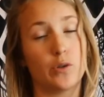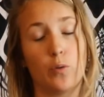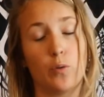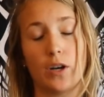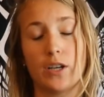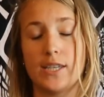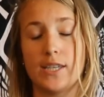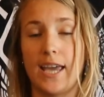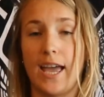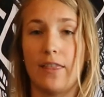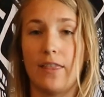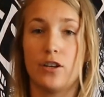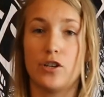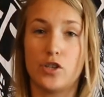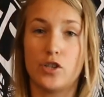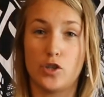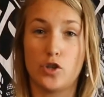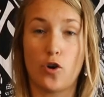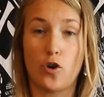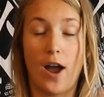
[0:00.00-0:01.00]
work together
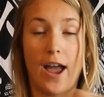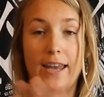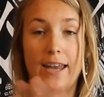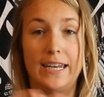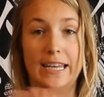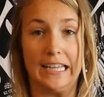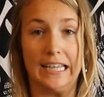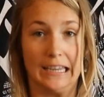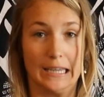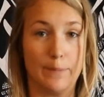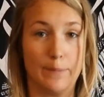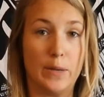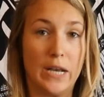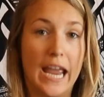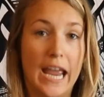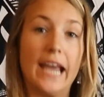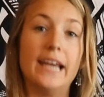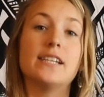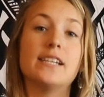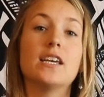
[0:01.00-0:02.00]
to try and
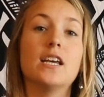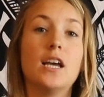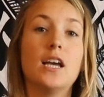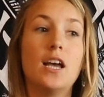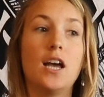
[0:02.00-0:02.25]
eliminate